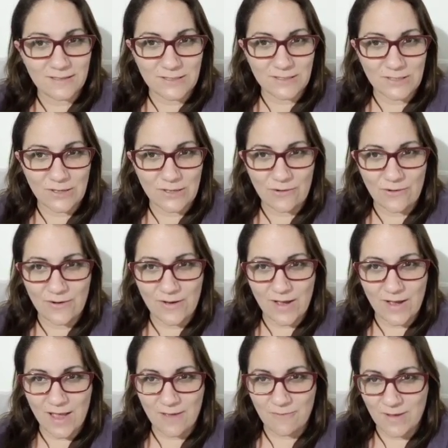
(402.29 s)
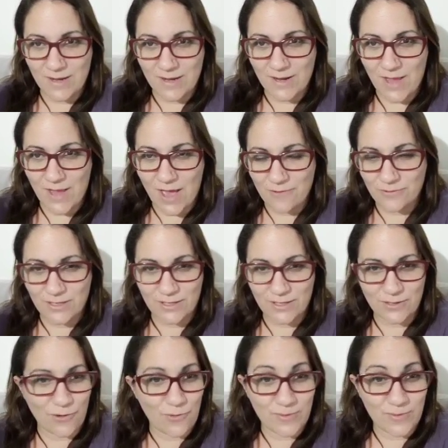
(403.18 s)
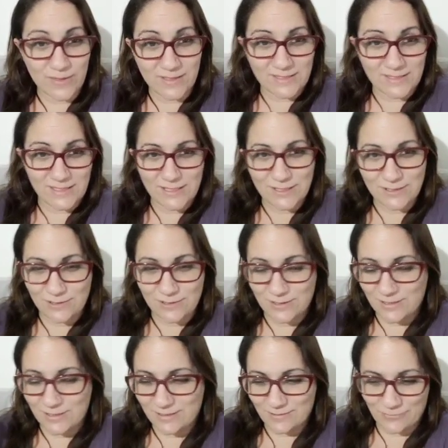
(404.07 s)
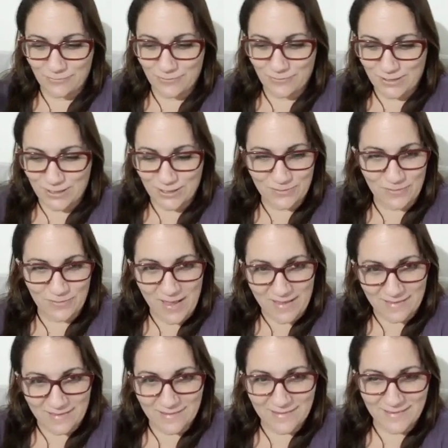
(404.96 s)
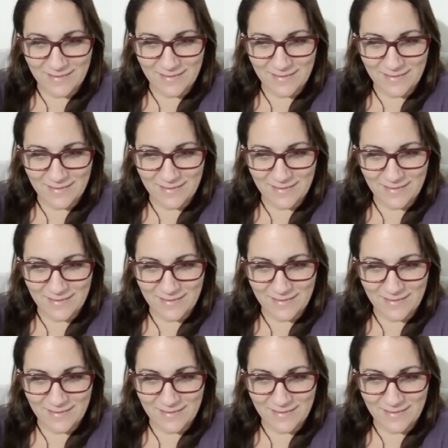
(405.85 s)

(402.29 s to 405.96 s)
so I went out and opened Tinder and we just met.